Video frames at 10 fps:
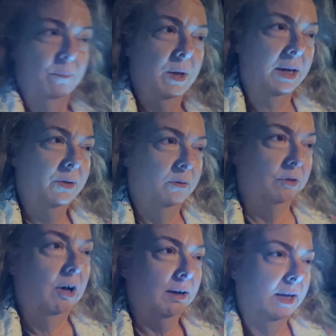I got the
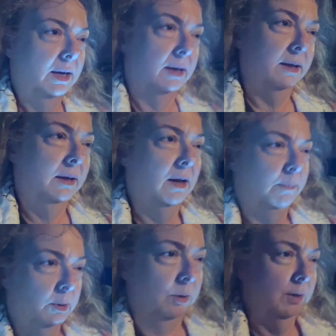vlog edited,
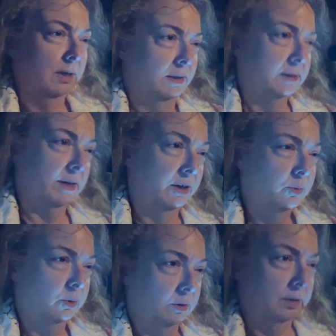uploaded, and
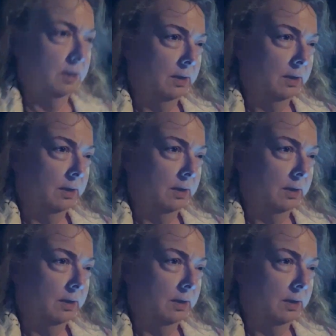scheduled.